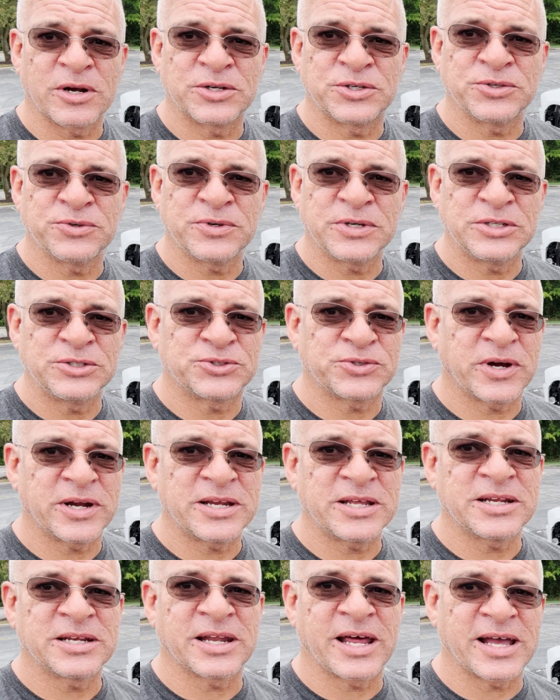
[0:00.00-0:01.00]
are doing
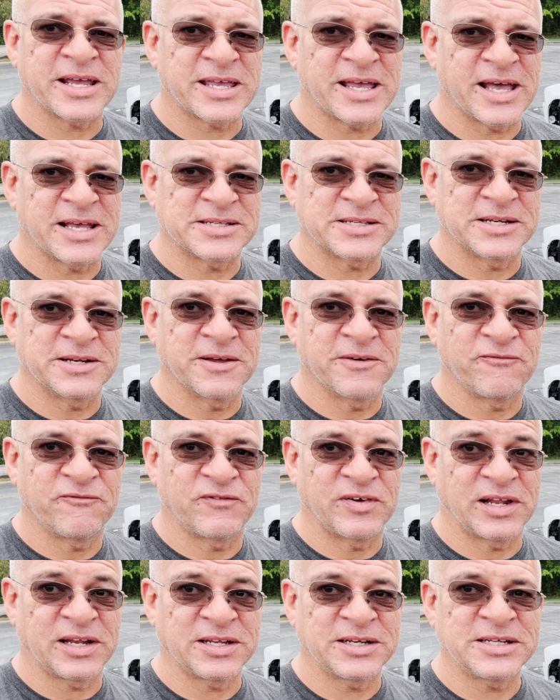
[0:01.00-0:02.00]
training like as in
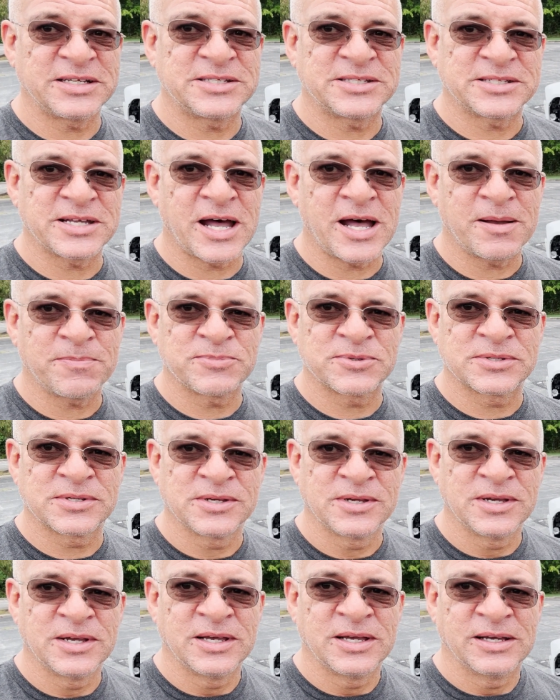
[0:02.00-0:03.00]
felony stops,
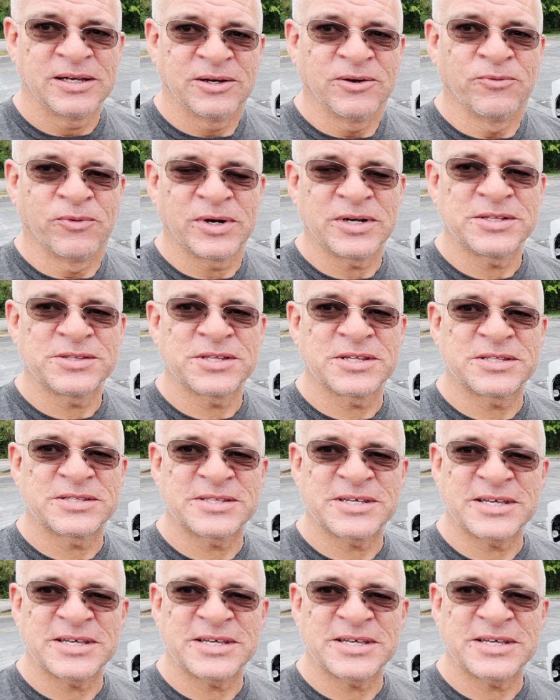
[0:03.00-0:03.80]
one of the